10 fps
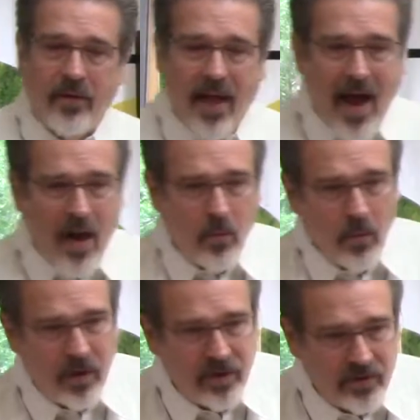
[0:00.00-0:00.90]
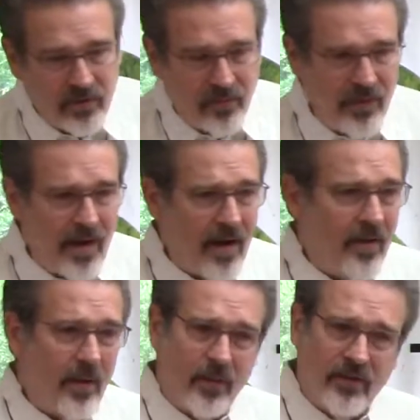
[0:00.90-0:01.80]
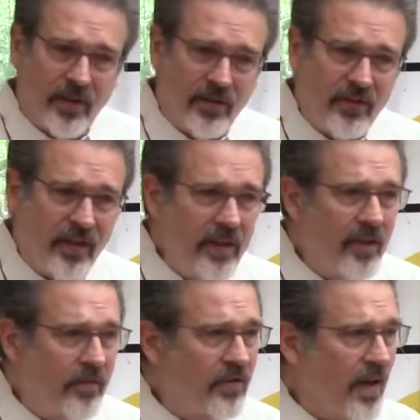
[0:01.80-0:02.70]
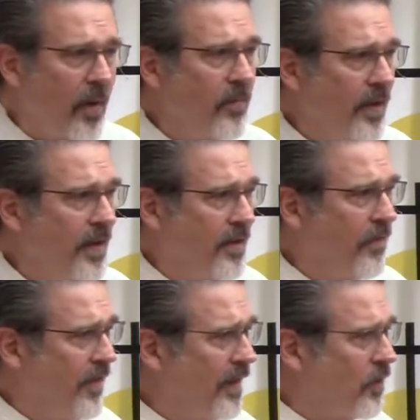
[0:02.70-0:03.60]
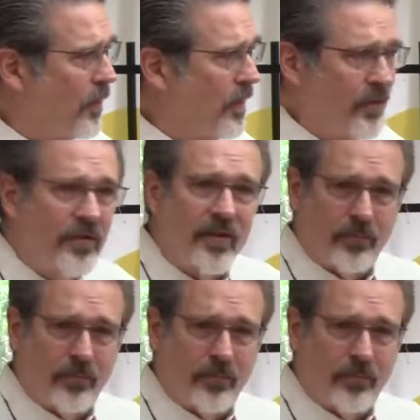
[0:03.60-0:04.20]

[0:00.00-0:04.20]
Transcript: that was the sin of some individuals